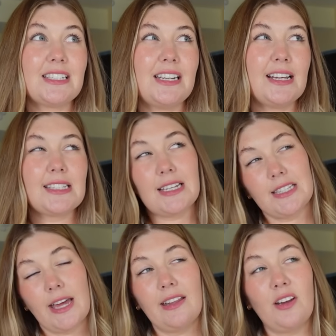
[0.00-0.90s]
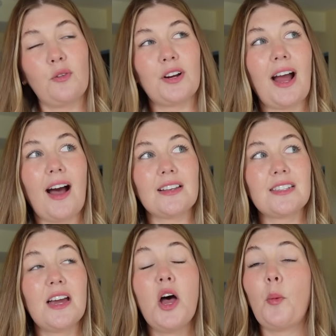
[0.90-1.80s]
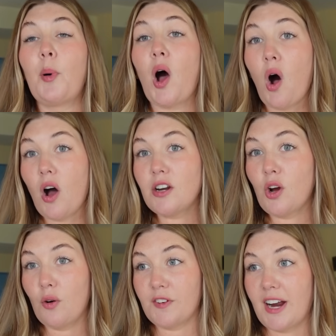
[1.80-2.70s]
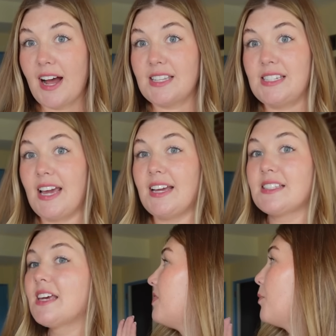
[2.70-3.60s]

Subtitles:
Today's like slightly overcast, but on overcast days,